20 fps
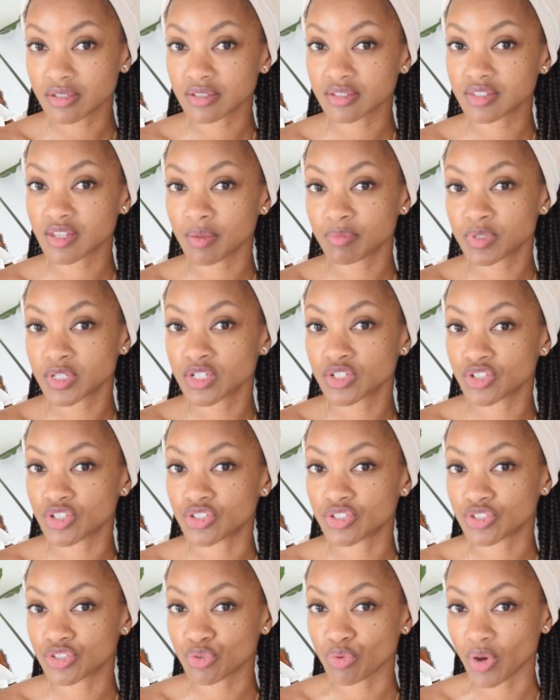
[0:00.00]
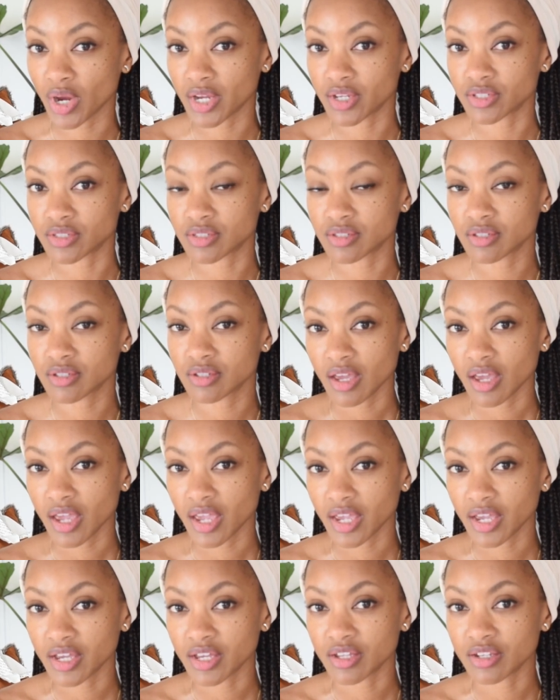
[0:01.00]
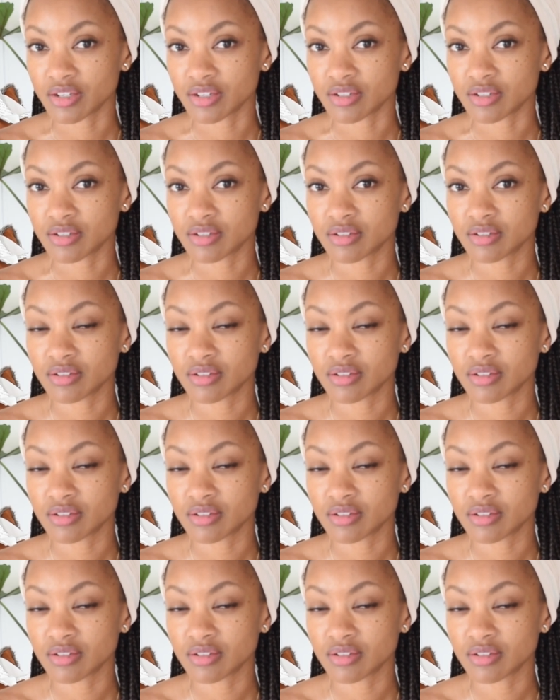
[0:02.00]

accepting Jesus Christ and